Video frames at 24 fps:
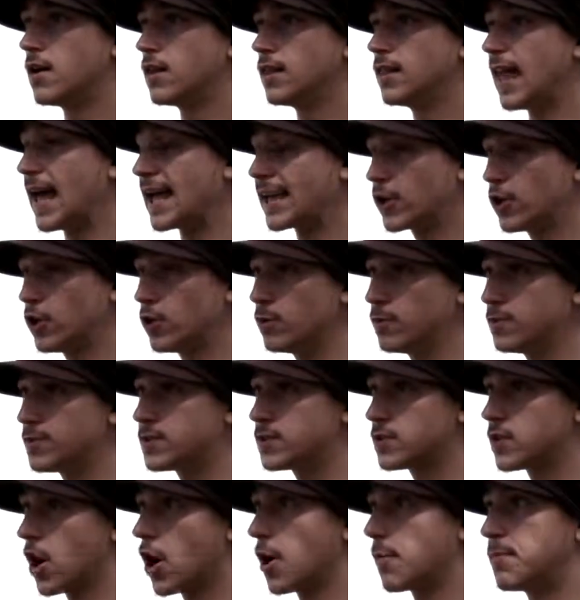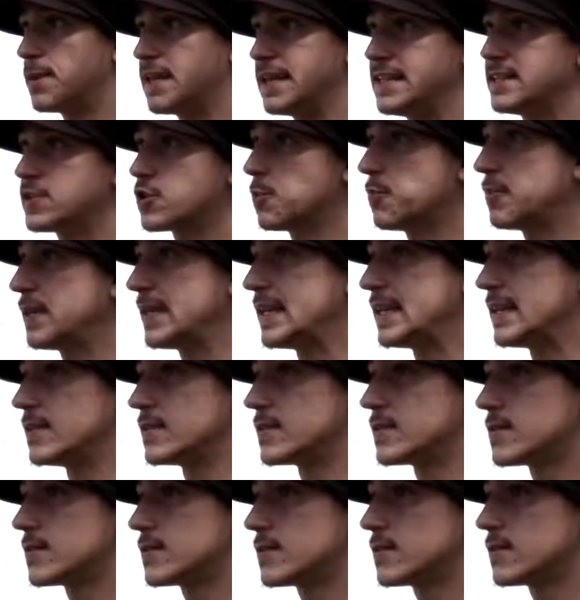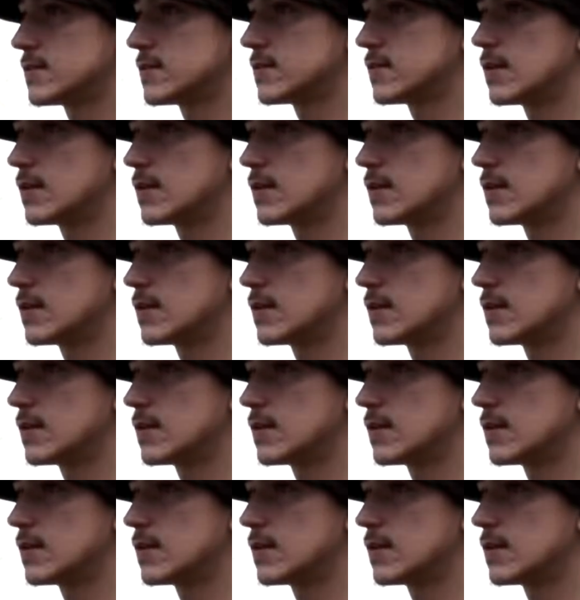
Legumes are bees or peas.